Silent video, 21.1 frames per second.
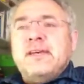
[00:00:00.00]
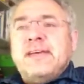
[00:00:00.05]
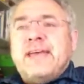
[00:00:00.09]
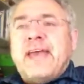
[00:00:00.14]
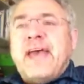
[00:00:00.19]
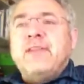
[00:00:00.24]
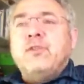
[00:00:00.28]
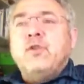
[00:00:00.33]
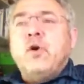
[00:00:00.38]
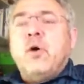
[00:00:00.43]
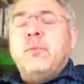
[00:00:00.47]

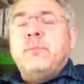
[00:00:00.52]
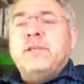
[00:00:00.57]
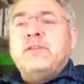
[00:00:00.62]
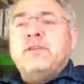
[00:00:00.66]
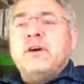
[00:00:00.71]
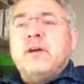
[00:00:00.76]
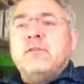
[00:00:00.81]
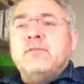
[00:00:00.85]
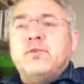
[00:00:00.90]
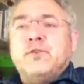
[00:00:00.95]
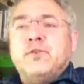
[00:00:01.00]
cannot be
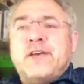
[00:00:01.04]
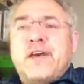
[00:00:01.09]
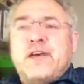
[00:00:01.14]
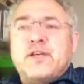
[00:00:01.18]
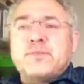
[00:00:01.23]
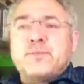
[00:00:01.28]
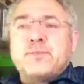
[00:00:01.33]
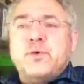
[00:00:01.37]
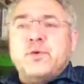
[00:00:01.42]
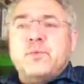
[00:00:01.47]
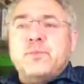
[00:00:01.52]
done for
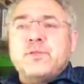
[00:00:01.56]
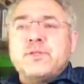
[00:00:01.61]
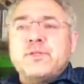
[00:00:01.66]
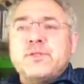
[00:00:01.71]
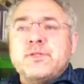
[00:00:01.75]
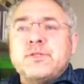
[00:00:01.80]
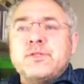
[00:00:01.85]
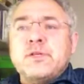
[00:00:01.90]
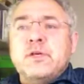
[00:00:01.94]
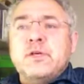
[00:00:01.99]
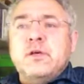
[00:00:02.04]
tax
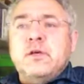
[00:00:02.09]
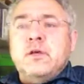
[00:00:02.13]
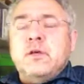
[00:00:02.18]
purposes.